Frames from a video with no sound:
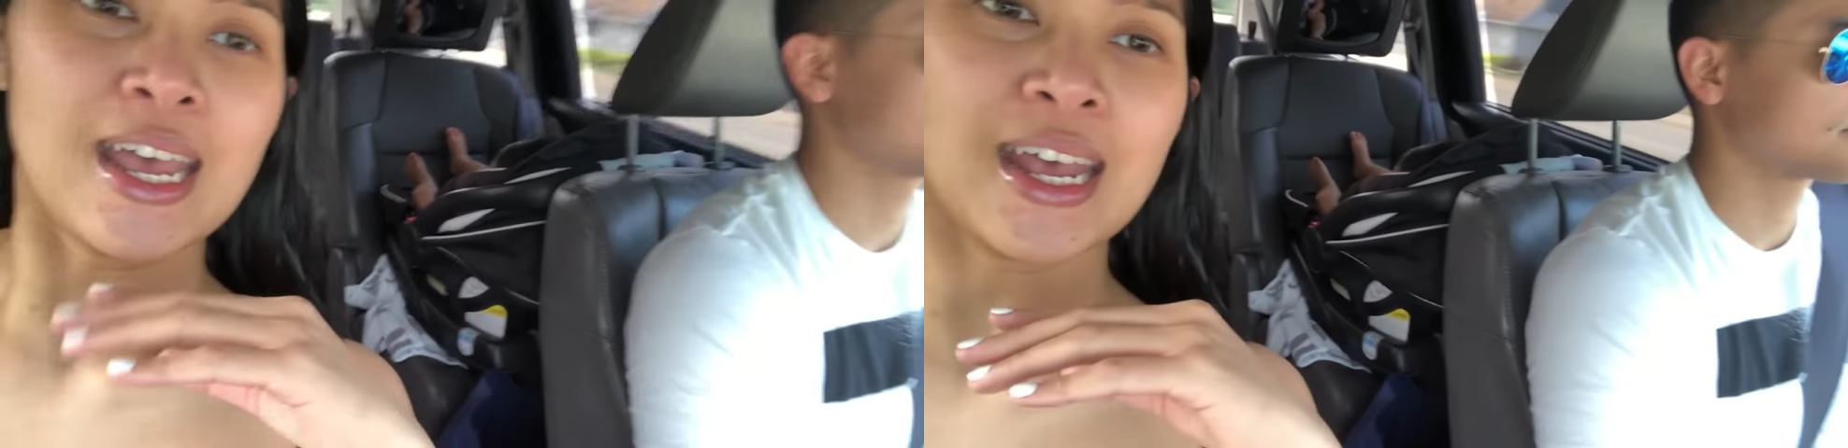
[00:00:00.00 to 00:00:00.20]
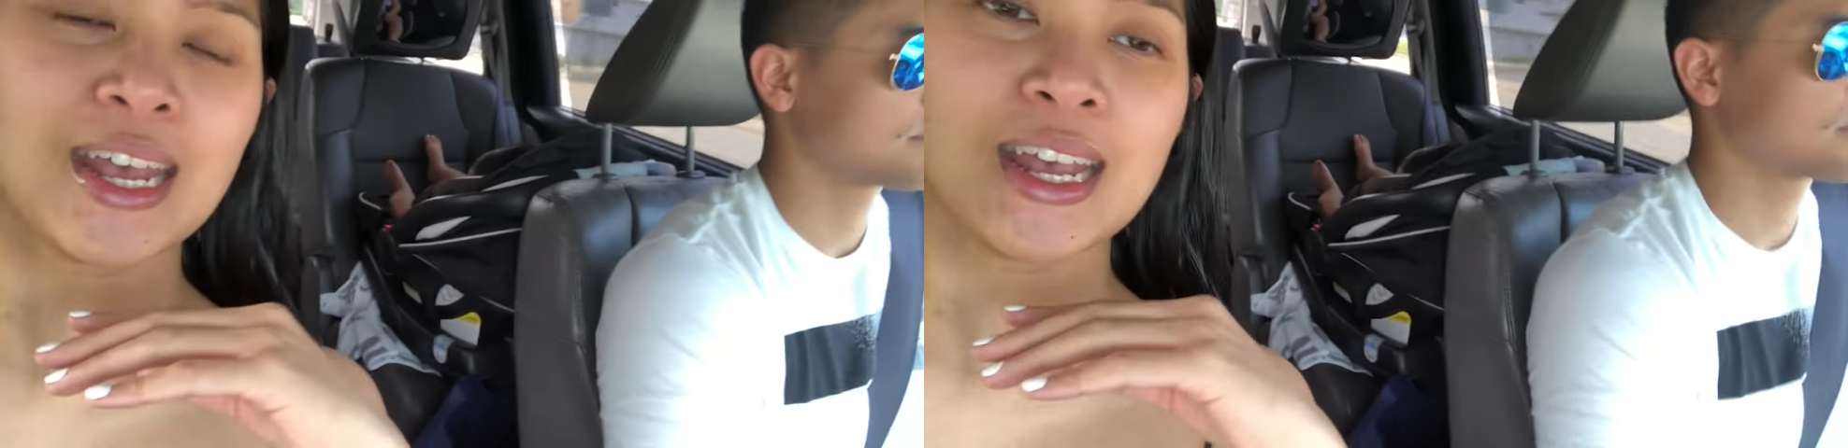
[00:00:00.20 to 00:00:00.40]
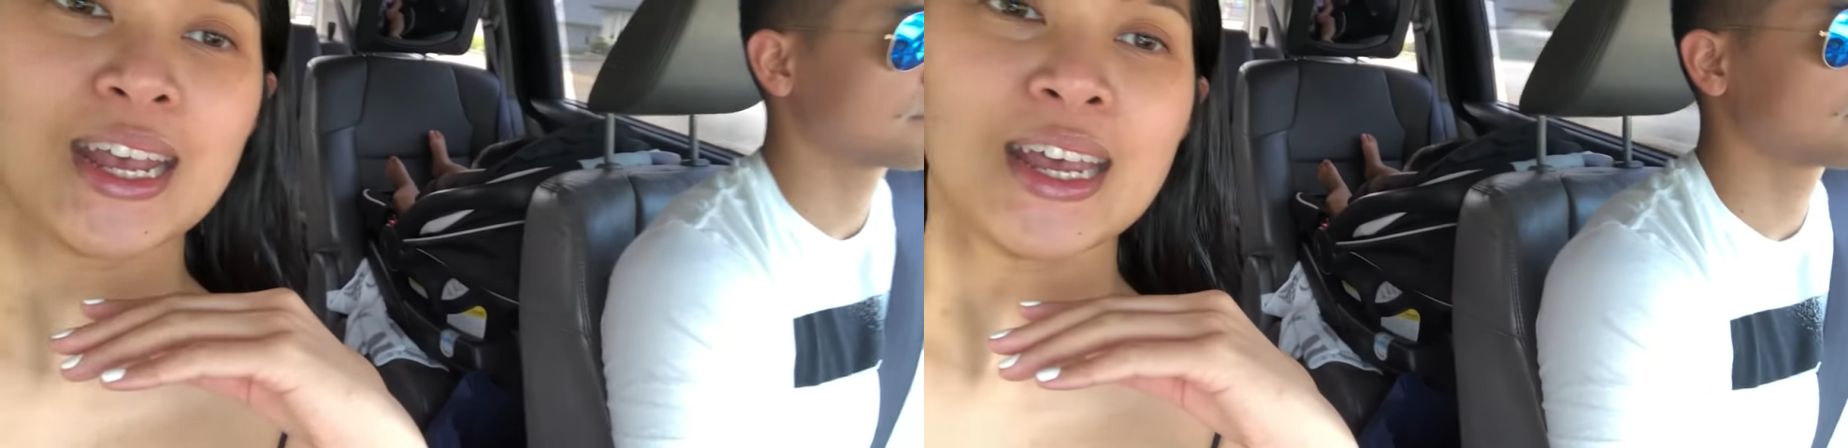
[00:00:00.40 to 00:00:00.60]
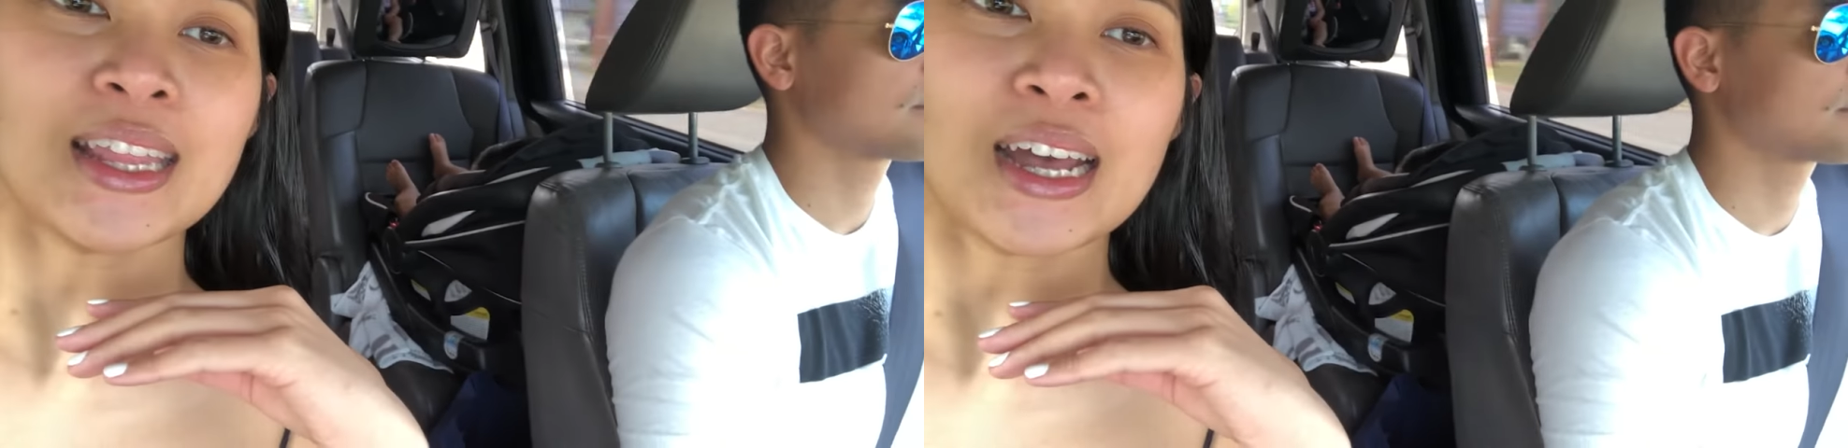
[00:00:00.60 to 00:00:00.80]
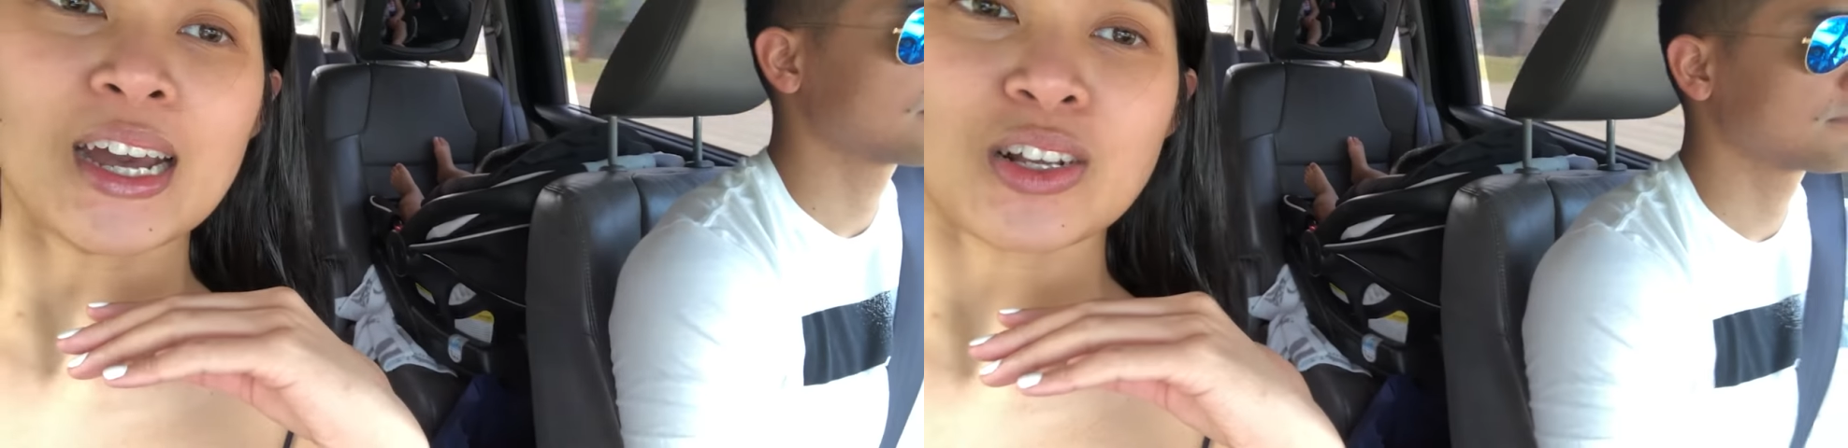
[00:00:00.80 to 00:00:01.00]

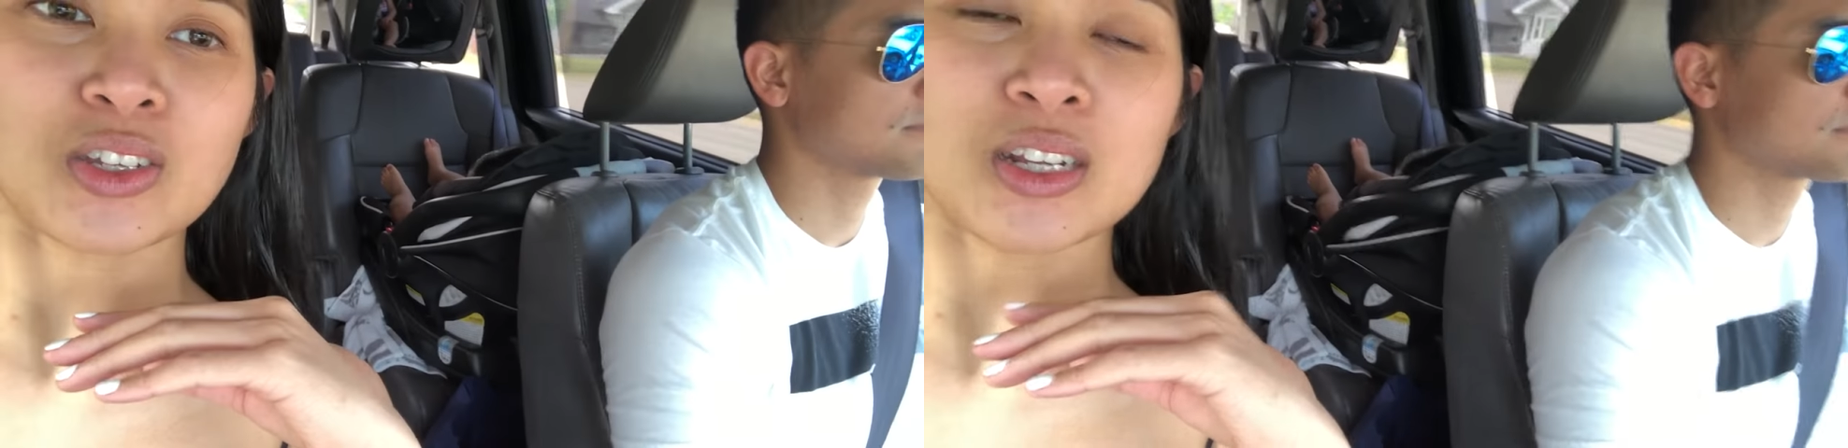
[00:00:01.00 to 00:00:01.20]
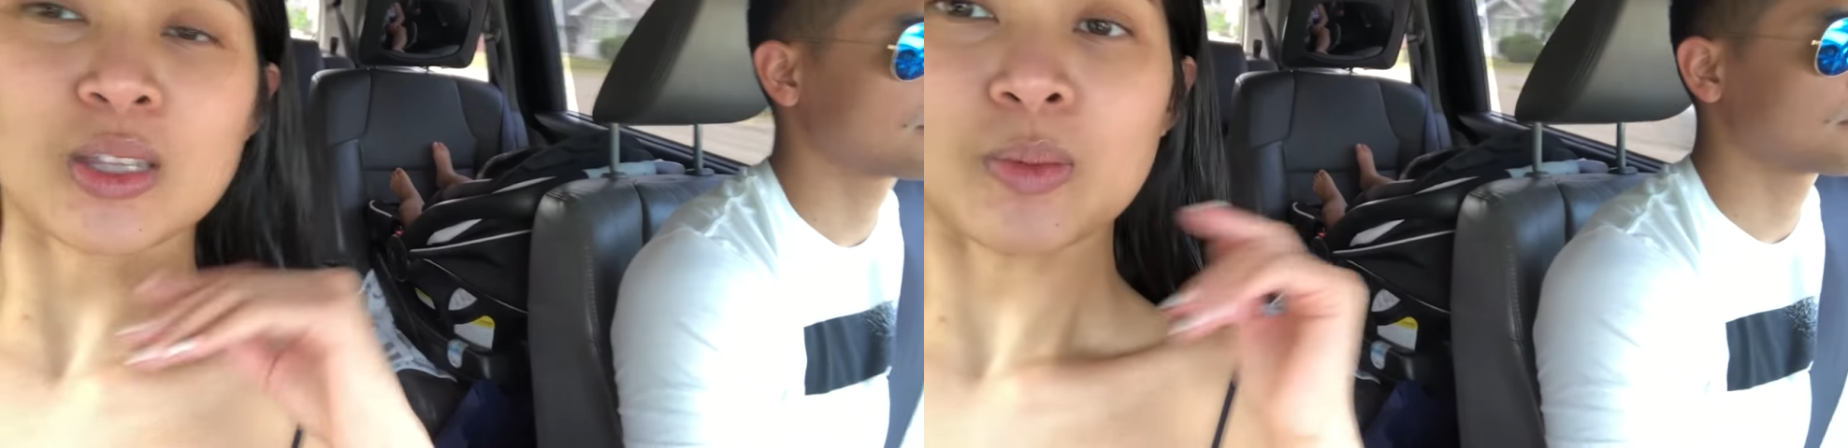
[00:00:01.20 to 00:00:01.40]
And actually